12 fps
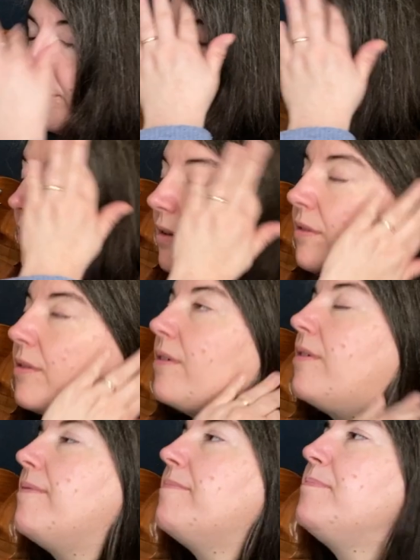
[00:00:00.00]
for
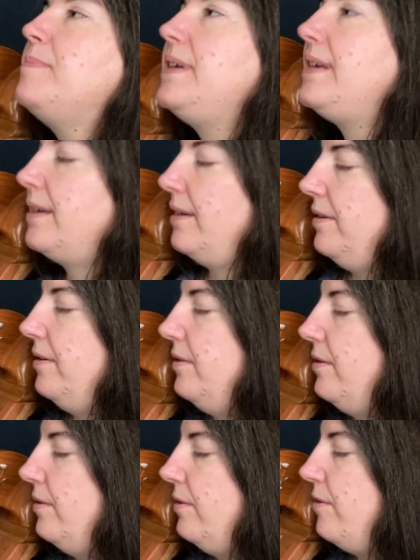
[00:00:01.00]
the B, uh,
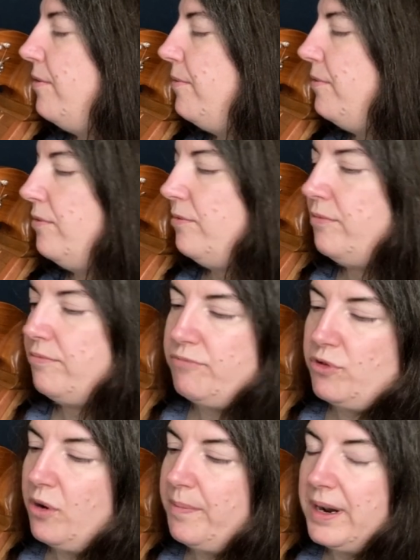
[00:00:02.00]
the
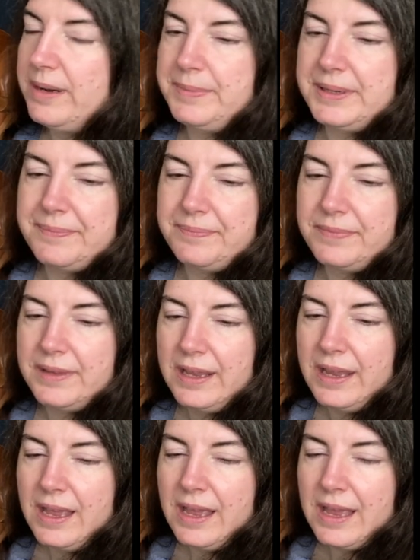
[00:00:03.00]
normal B.
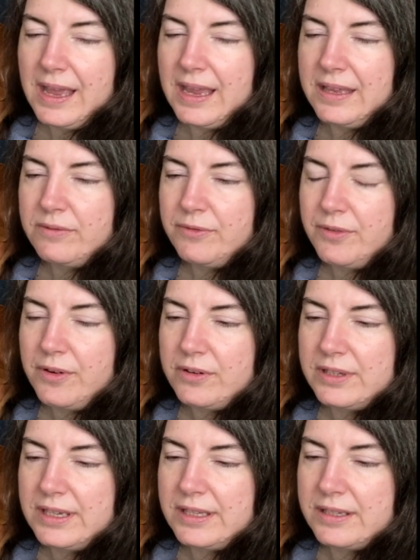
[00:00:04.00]
And for
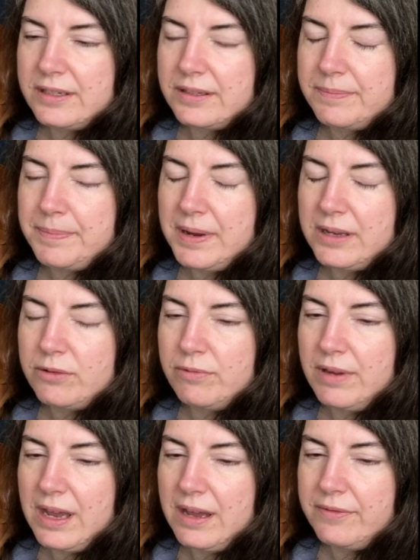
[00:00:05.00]
this part,
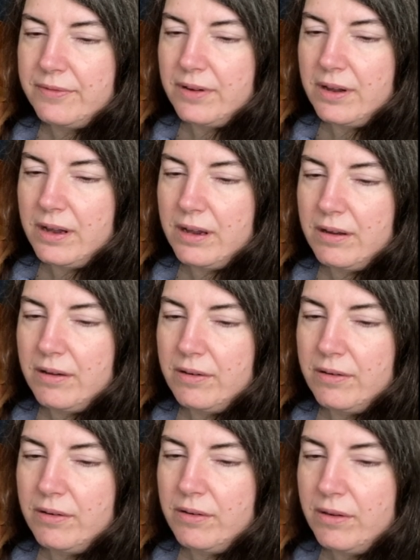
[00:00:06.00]
we have
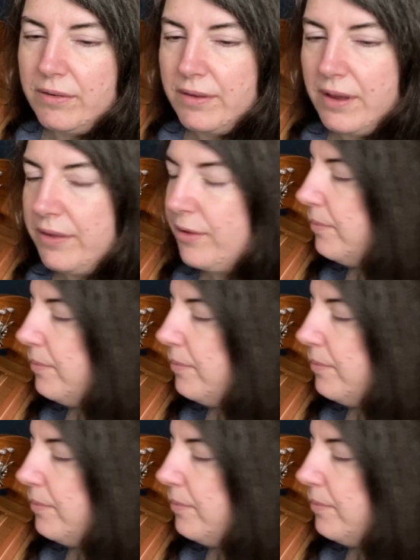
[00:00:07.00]
uh, another